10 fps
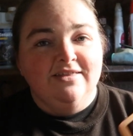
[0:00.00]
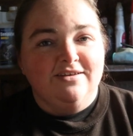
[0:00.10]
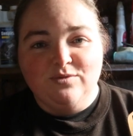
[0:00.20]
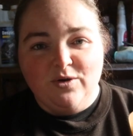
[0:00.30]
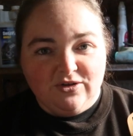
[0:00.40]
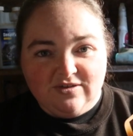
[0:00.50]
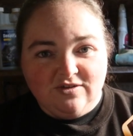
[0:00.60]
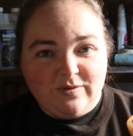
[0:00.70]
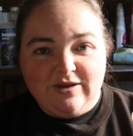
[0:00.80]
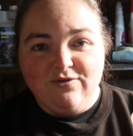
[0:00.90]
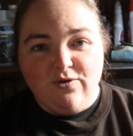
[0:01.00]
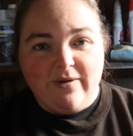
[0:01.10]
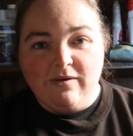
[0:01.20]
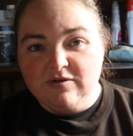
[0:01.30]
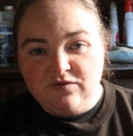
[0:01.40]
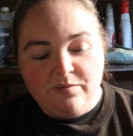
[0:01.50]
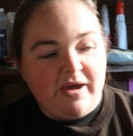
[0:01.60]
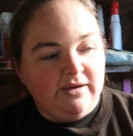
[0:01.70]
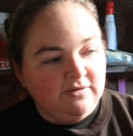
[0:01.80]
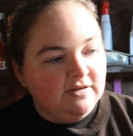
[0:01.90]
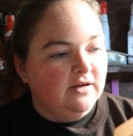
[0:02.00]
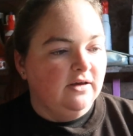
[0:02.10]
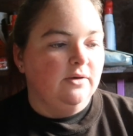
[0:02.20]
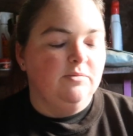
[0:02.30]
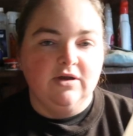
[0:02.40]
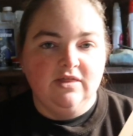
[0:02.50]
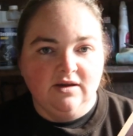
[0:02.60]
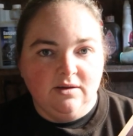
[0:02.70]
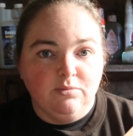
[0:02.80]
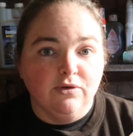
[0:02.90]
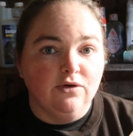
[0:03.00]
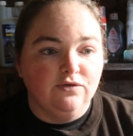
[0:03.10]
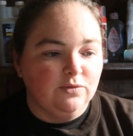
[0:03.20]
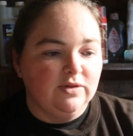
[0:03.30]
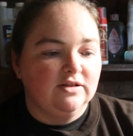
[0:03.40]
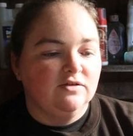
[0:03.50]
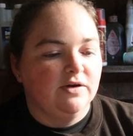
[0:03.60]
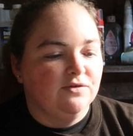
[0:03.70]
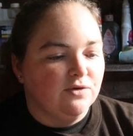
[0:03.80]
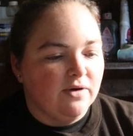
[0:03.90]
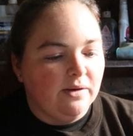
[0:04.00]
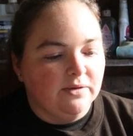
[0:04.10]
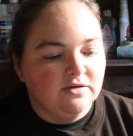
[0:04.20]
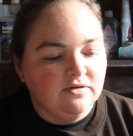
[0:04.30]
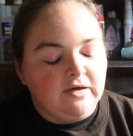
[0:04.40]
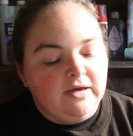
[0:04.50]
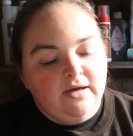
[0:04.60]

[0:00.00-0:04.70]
This worked in 24 hours for Peps. Her breathing improved within 24 hours.